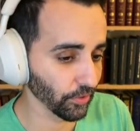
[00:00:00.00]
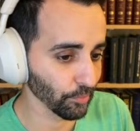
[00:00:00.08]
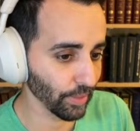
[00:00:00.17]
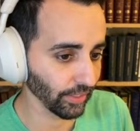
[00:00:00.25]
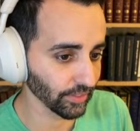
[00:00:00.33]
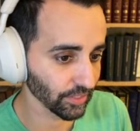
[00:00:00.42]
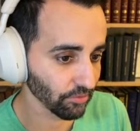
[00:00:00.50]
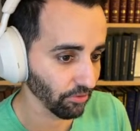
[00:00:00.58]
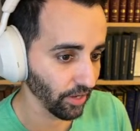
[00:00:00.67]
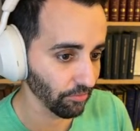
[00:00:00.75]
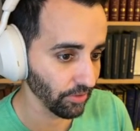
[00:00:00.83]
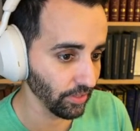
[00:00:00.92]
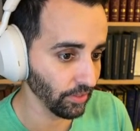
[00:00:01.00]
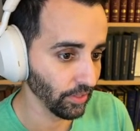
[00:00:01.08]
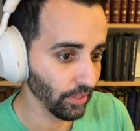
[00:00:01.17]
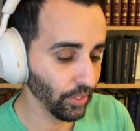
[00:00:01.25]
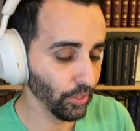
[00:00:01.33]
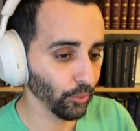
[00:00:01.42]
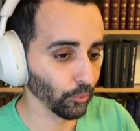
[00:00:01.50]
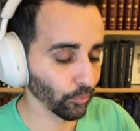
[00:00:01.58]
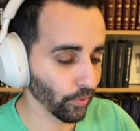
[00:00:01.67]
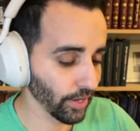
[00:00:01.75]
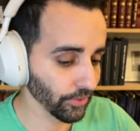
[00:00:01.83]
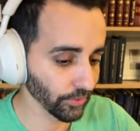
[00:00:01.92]
the balance in 5e,
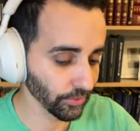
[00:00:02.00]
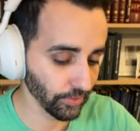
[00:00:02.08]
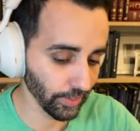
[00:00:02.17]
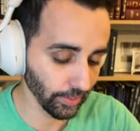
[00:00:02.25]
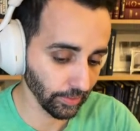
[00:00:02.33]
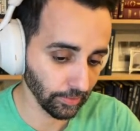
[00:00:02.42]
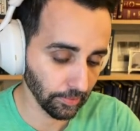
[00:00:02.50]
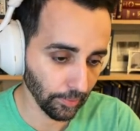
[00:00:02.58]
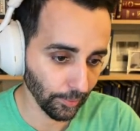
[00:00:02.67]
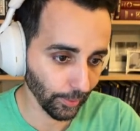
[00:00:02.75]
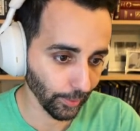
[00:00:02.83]
rather than